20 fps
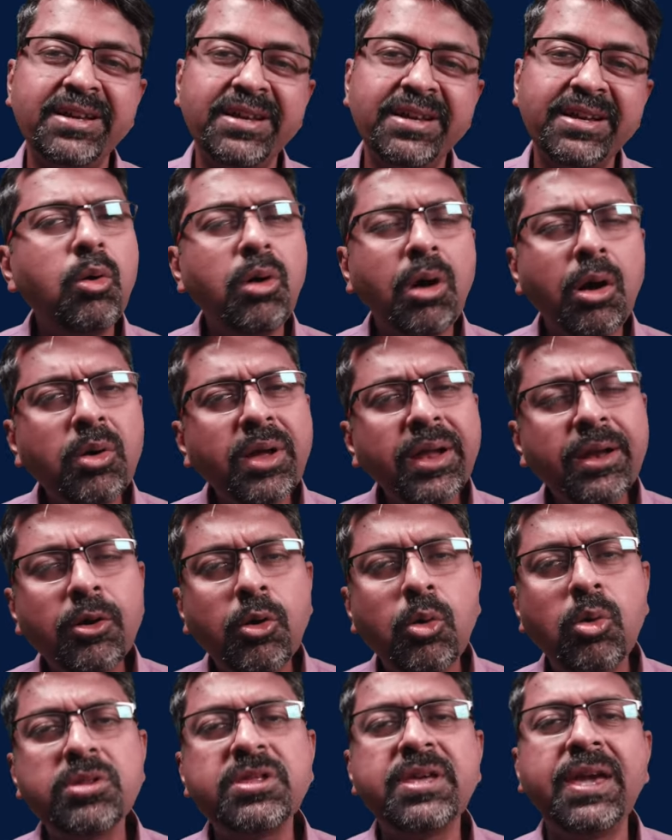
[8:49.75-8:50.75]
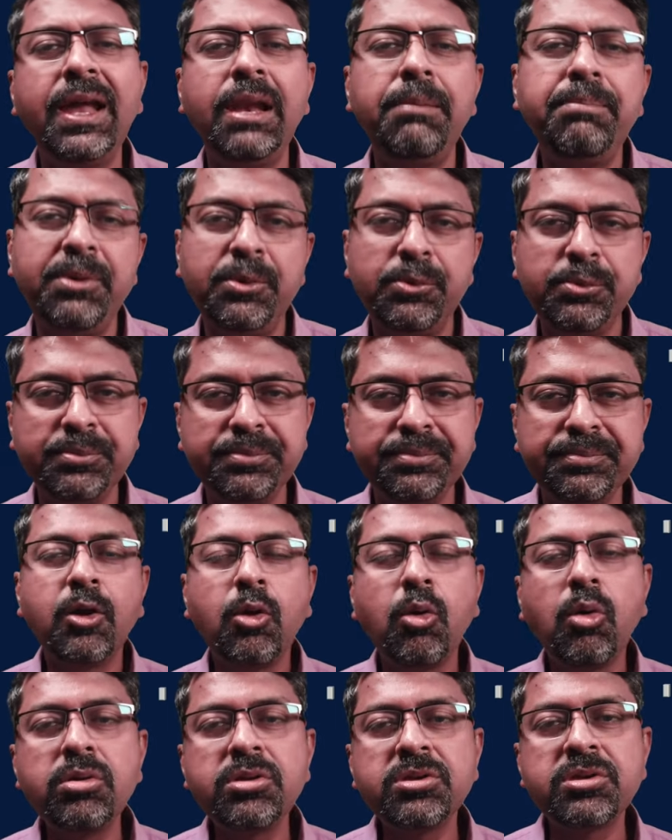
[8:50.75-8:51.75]
How can a coach help you? A
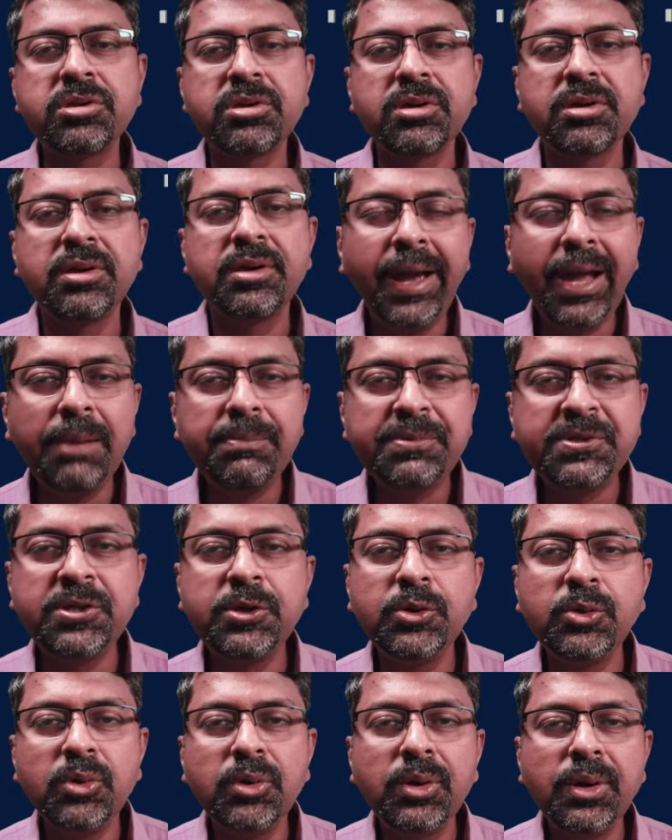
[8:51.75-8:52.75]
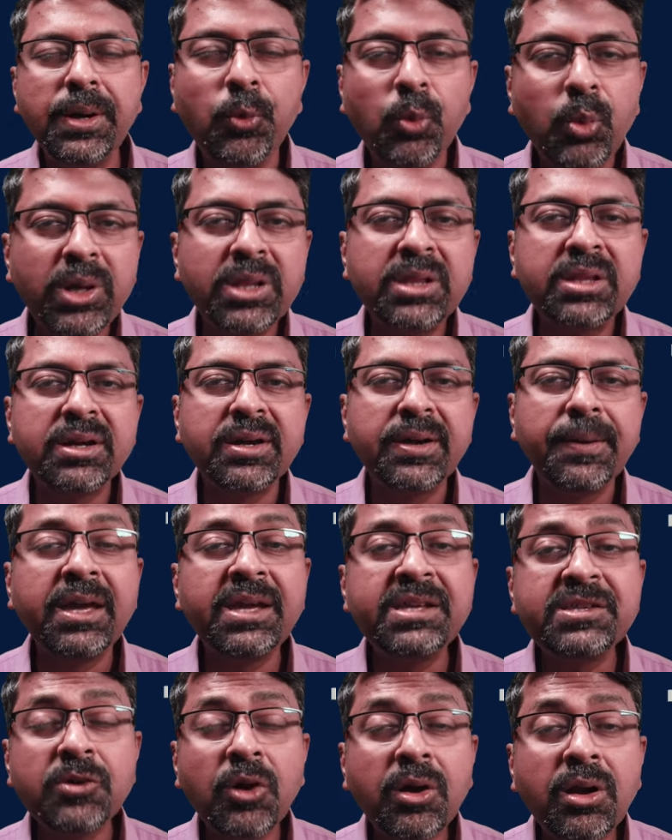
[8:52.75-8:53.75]
coach helps you with
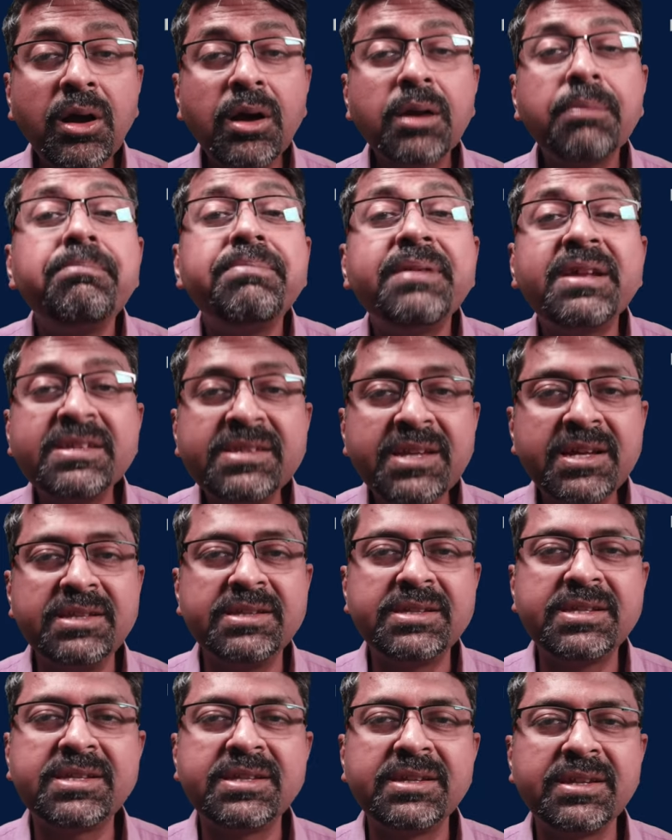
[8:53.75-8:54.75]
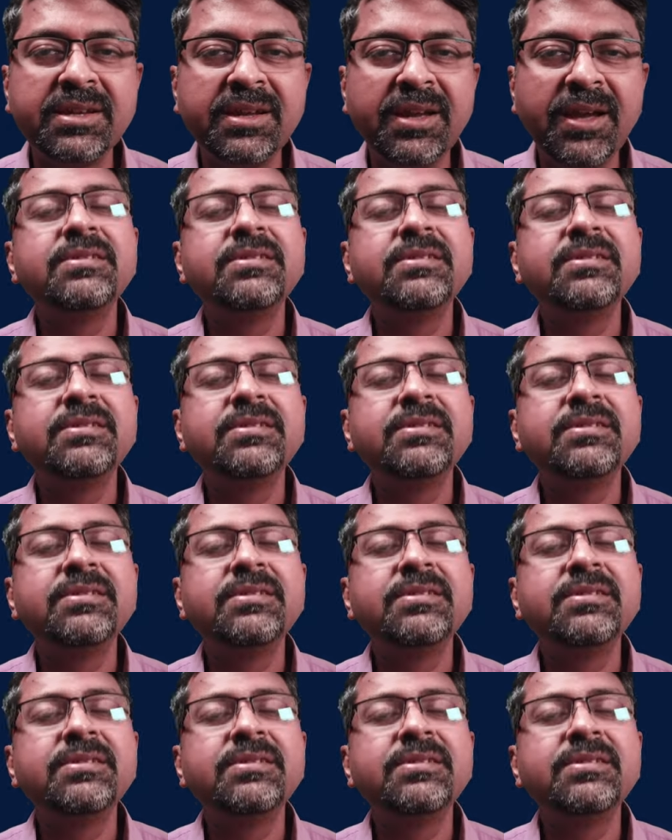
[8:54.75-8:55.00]
his or her presence,